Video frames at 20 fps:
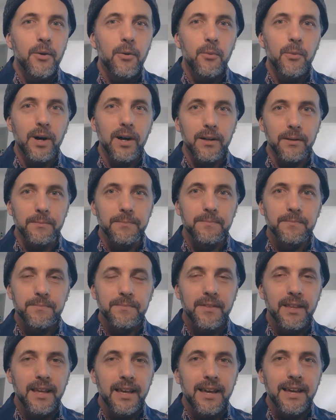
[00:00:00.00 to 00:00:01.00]
Well,
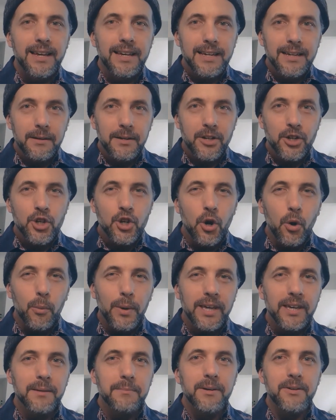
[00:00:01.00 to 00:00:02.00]

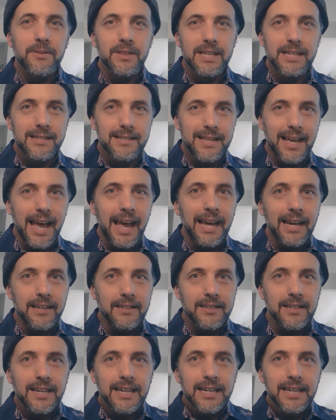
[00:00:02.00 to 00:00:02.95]
knowing about these 8